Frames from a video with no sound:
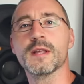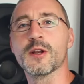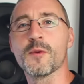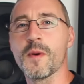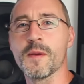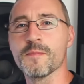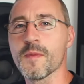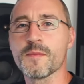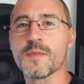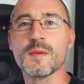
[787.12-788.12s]

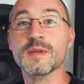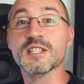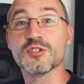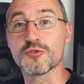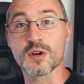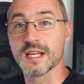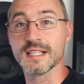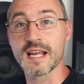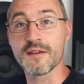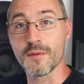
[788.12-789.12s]
my baby's
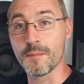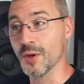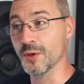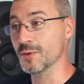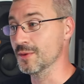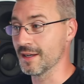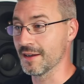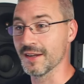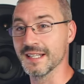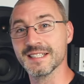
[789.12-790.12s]
struggling to have a poo
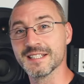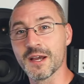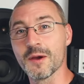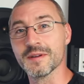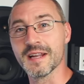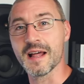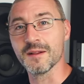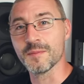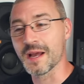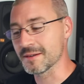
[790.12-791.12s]
and I need to go and
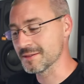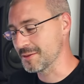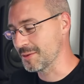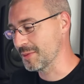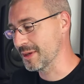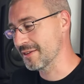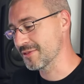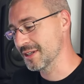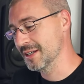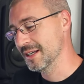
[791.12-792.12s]
help out or
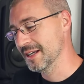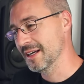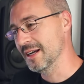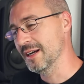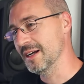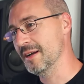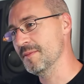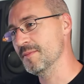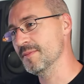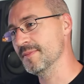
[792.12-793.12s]
whatever, I